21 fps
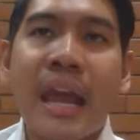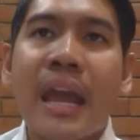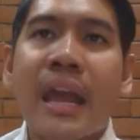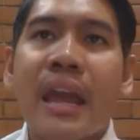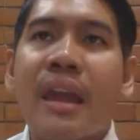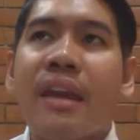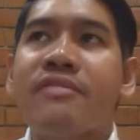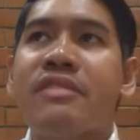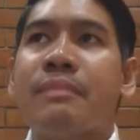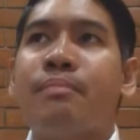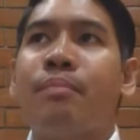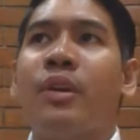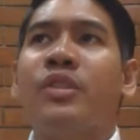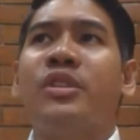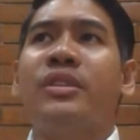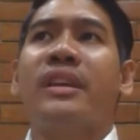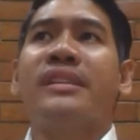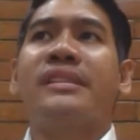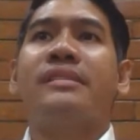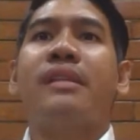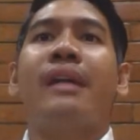If the person
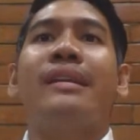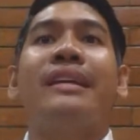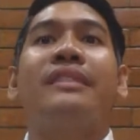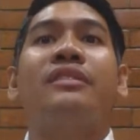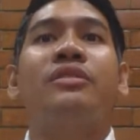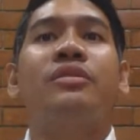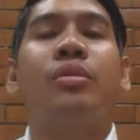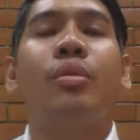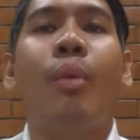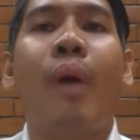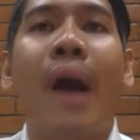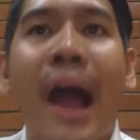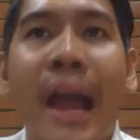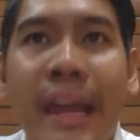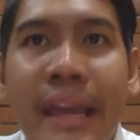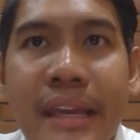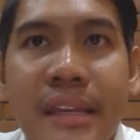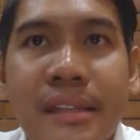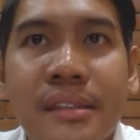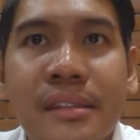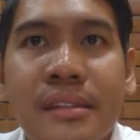has done it
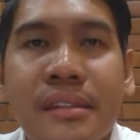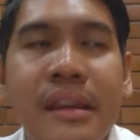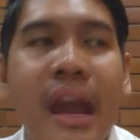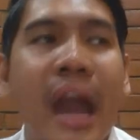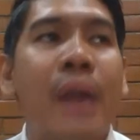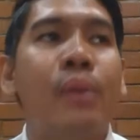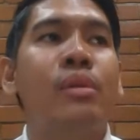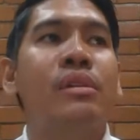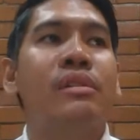twice, I will